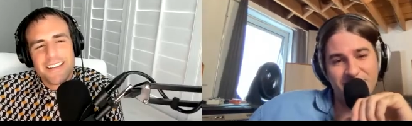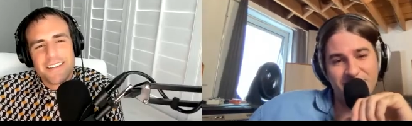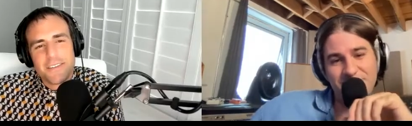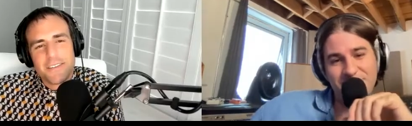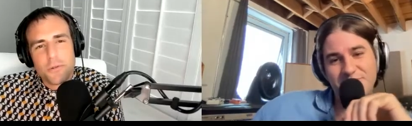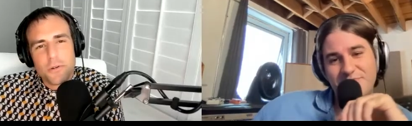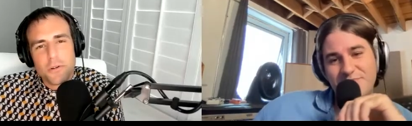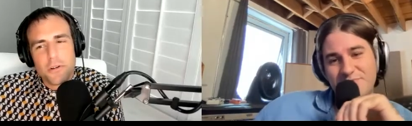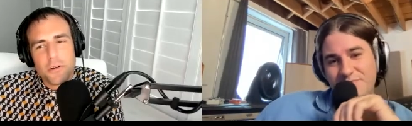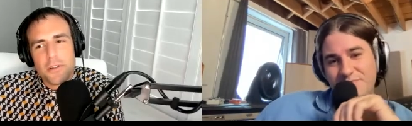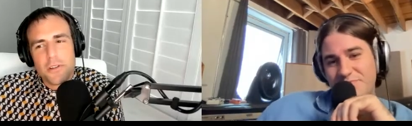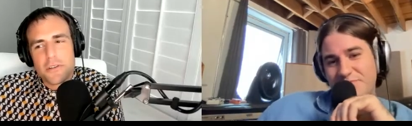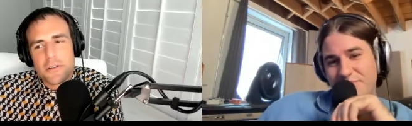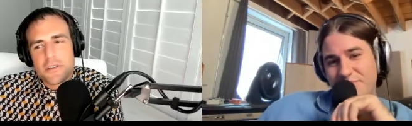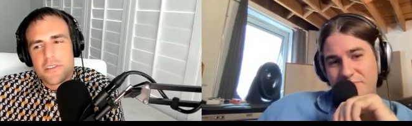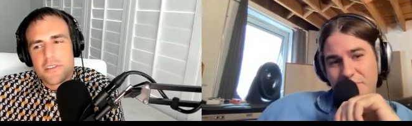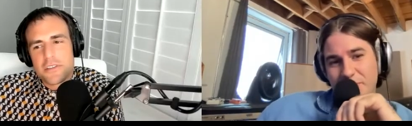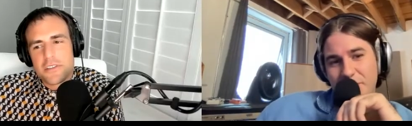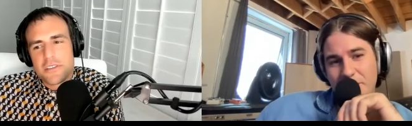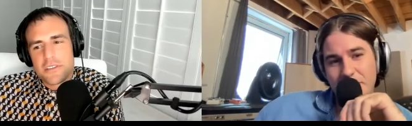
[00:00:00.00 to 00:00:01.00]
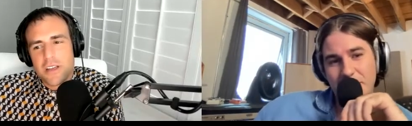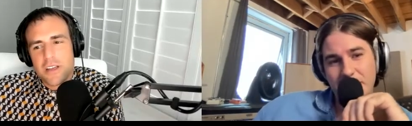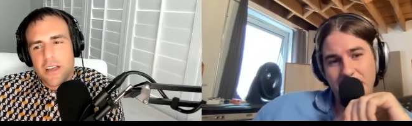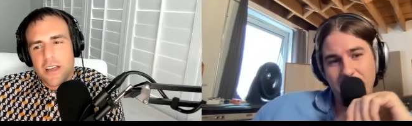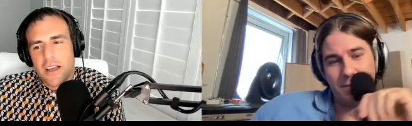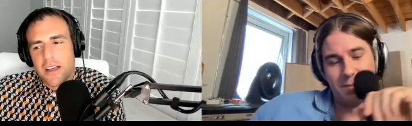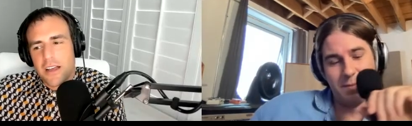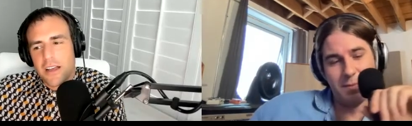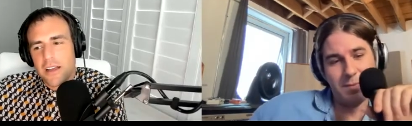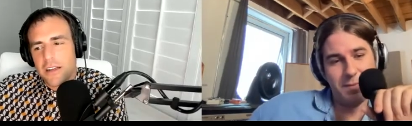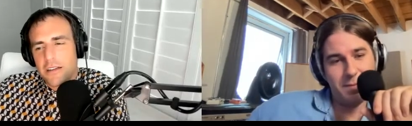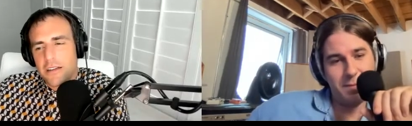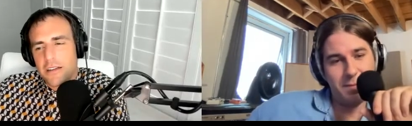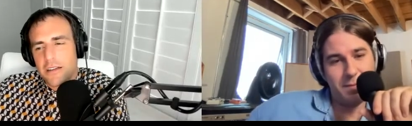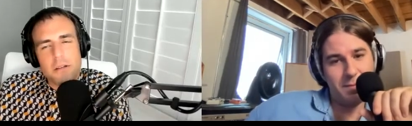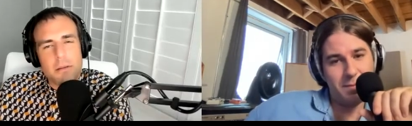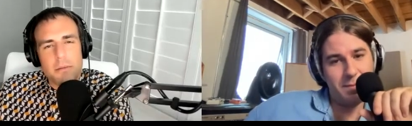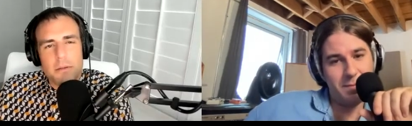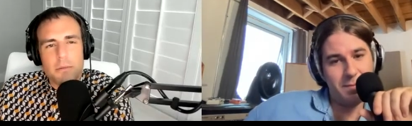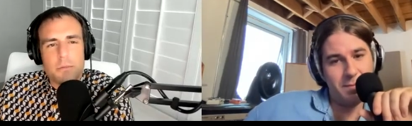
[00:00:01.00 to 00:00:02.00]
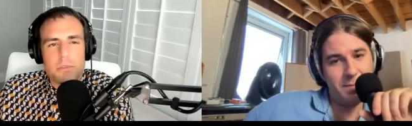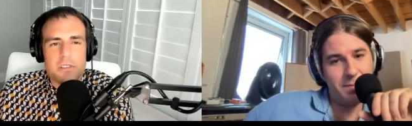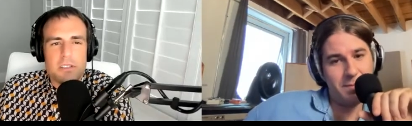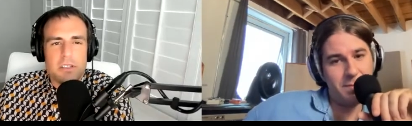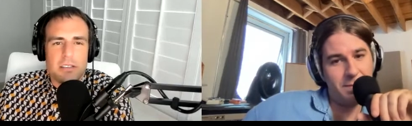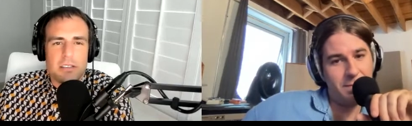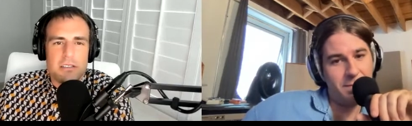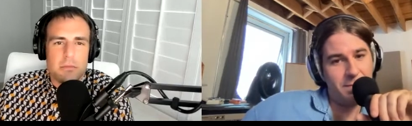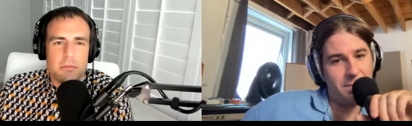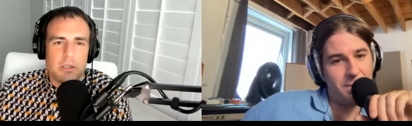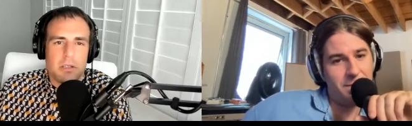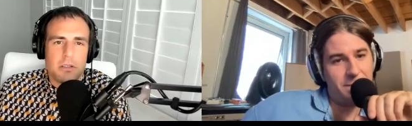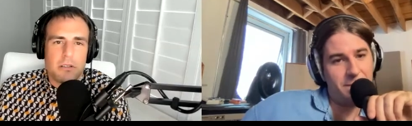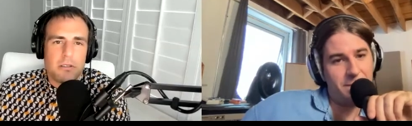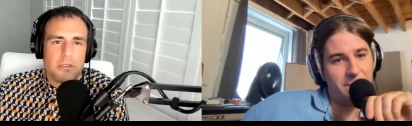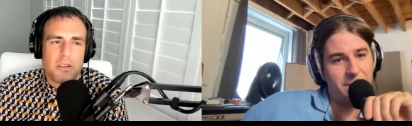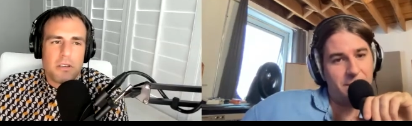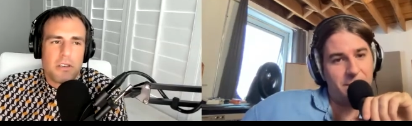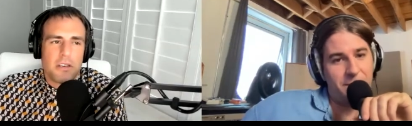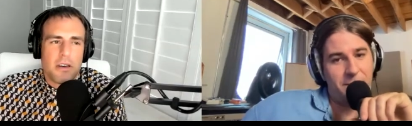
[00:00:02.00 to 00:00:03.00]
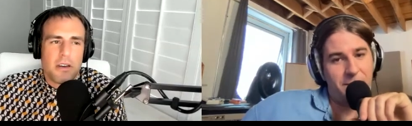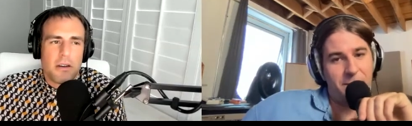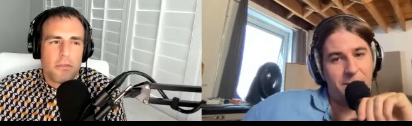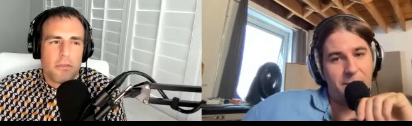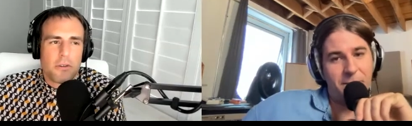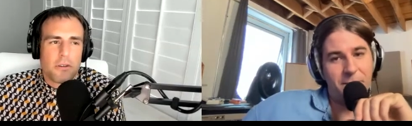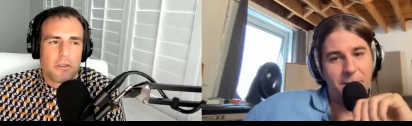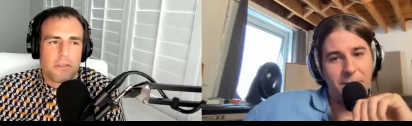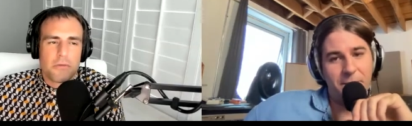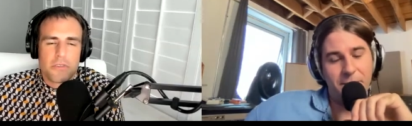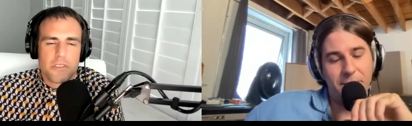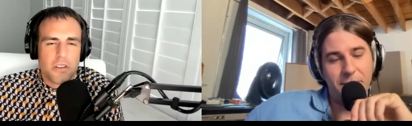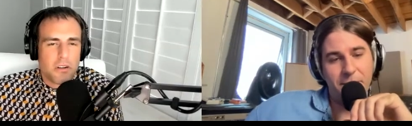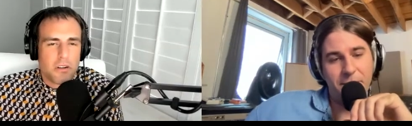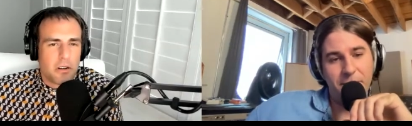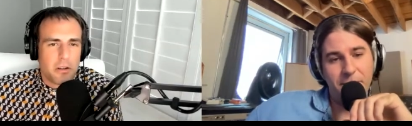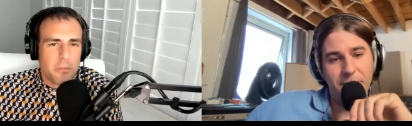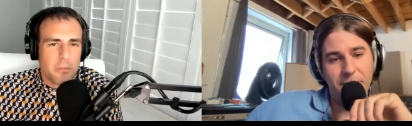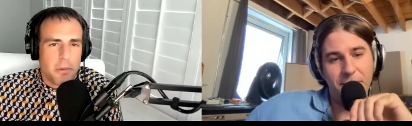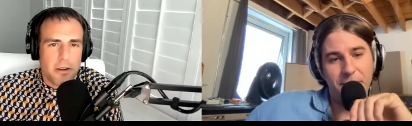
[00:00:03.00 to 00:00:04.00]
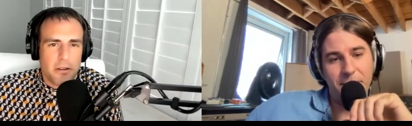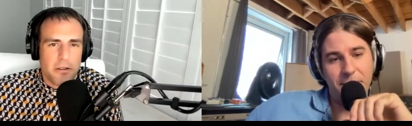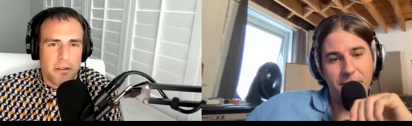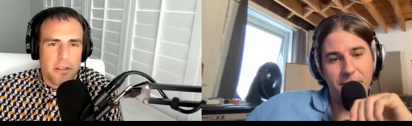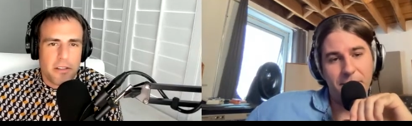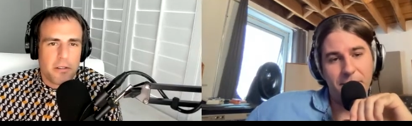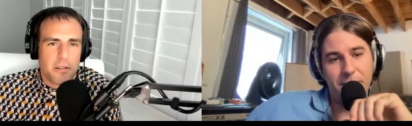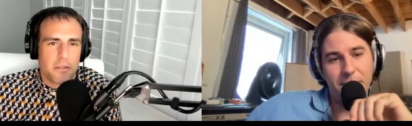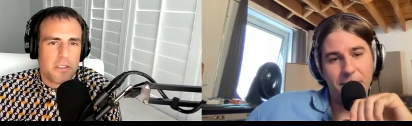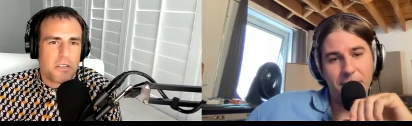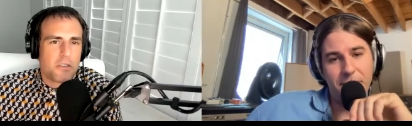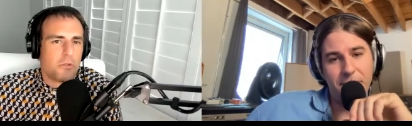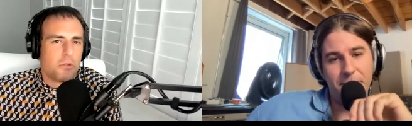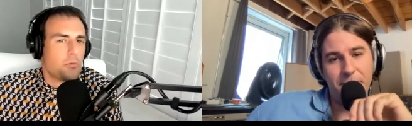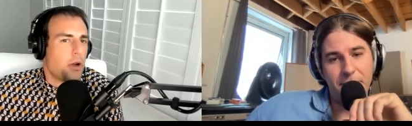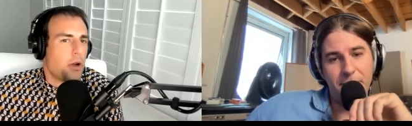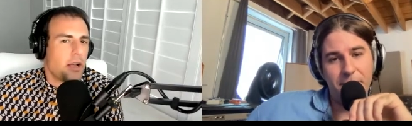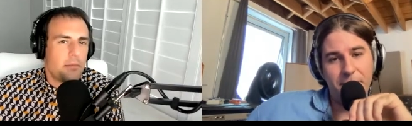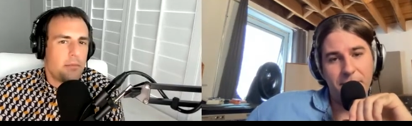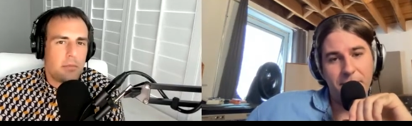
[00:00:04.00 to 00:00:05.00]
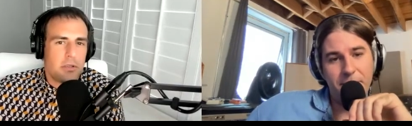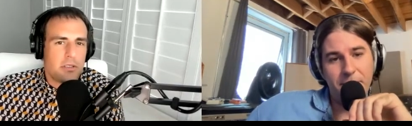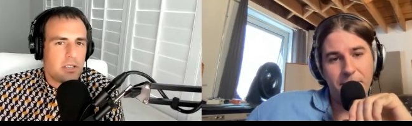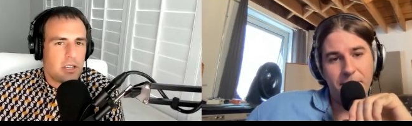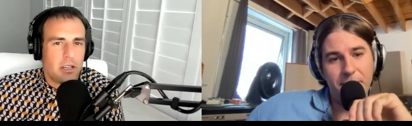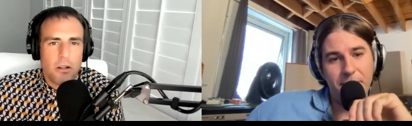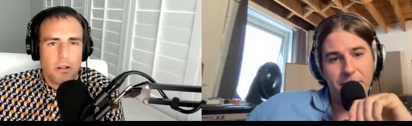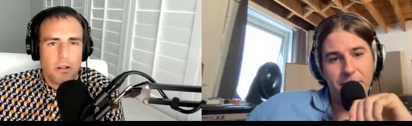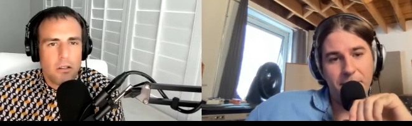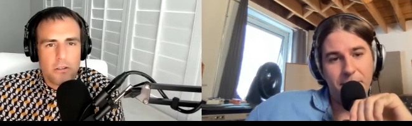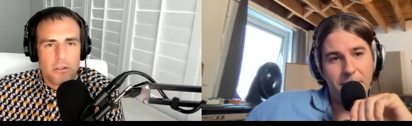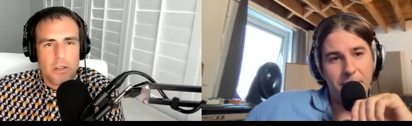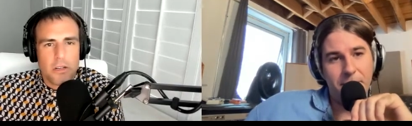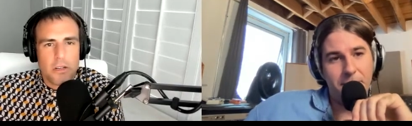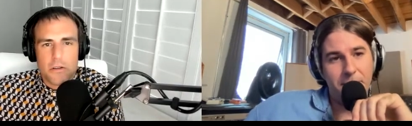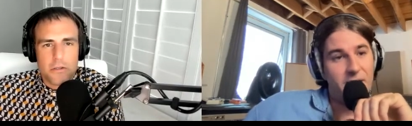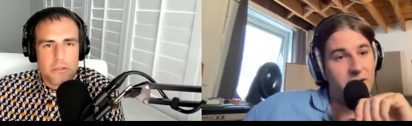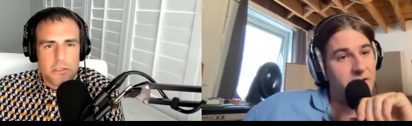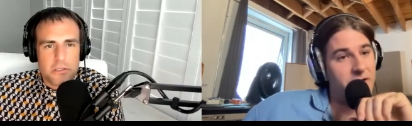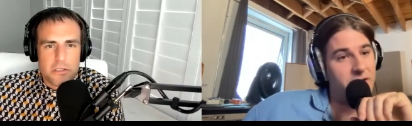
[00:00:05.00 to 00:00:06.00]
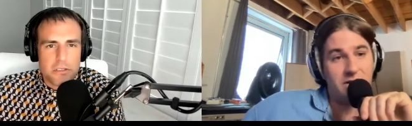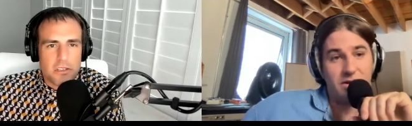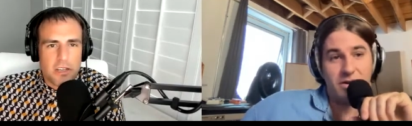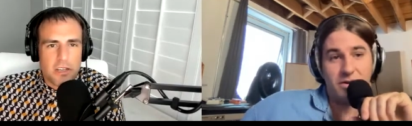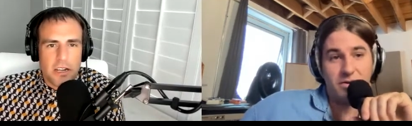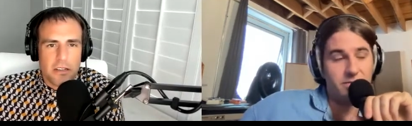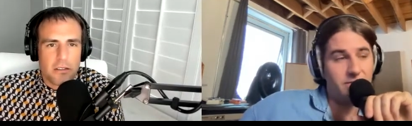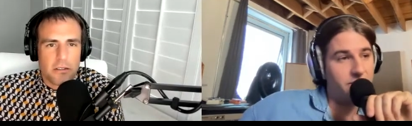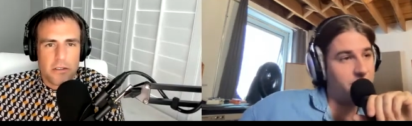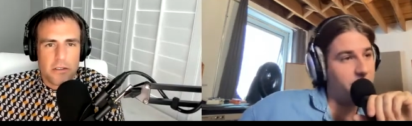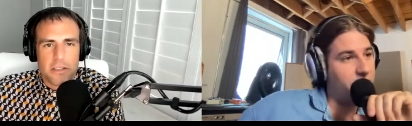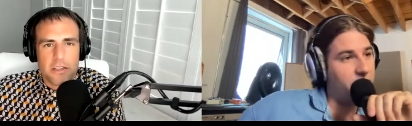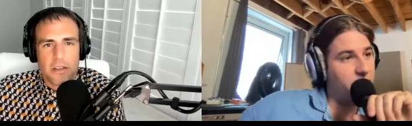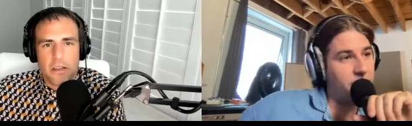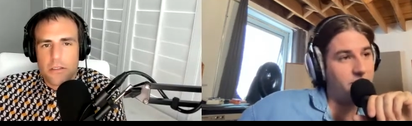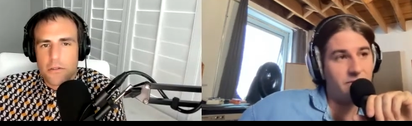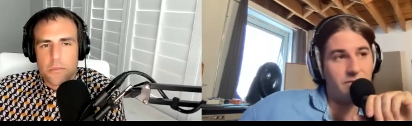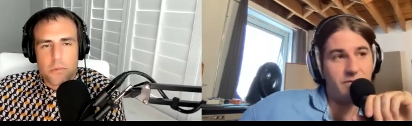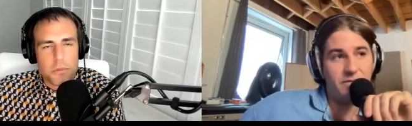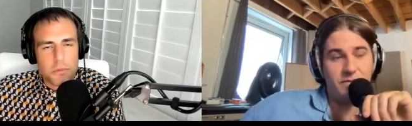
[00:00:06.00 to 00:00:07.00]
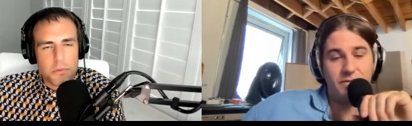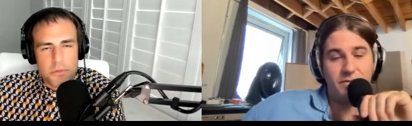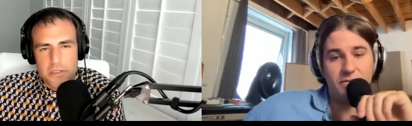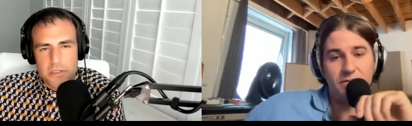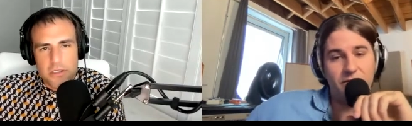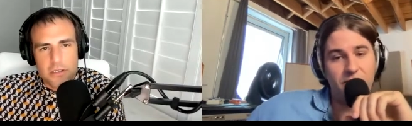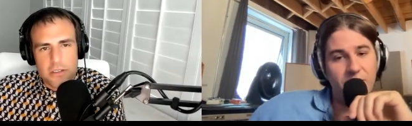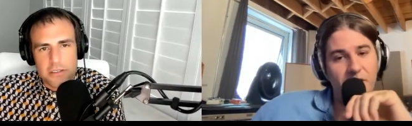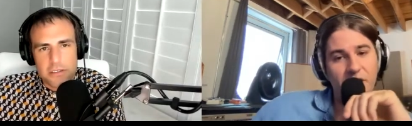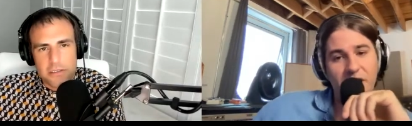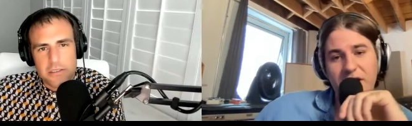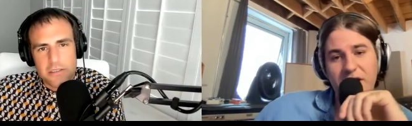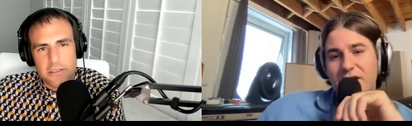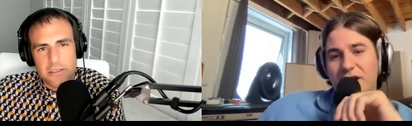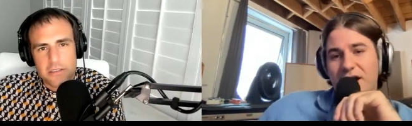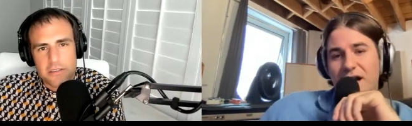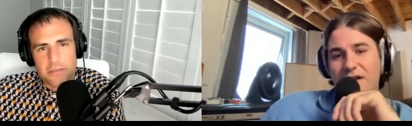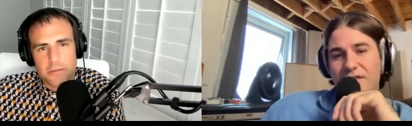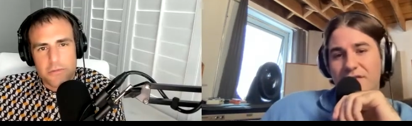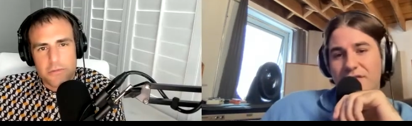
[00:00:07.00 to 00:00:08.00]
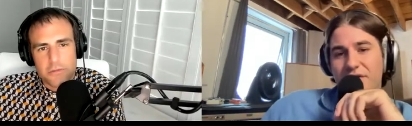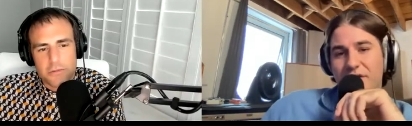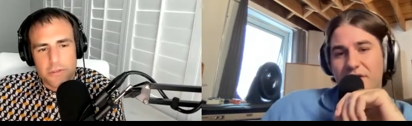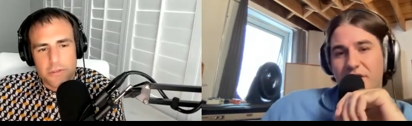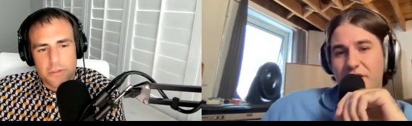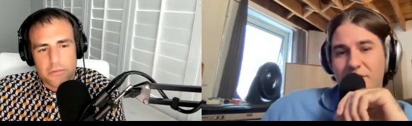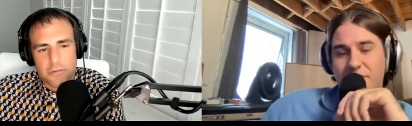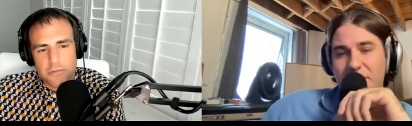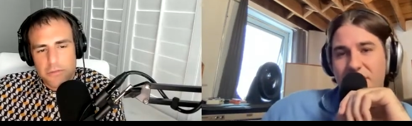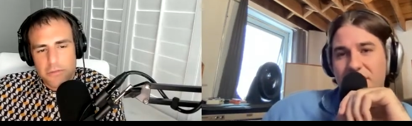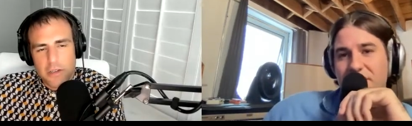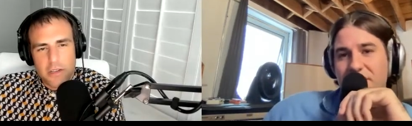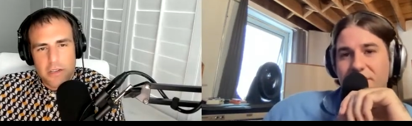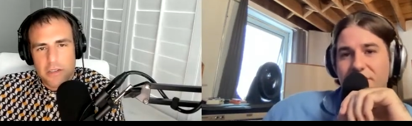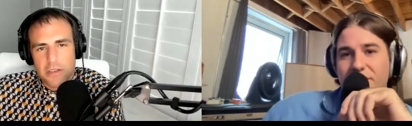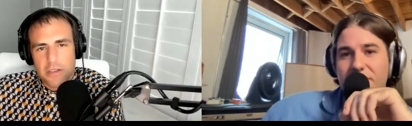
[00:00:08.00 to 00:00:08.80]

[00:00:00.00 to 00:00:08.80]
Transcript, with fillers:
Speaker 1: Were those? Uh, I mean, was that something you said you never started a band or anything? Did you write music at all, or no? It was just kind of no. learning other people's songs. I, I thought about fun.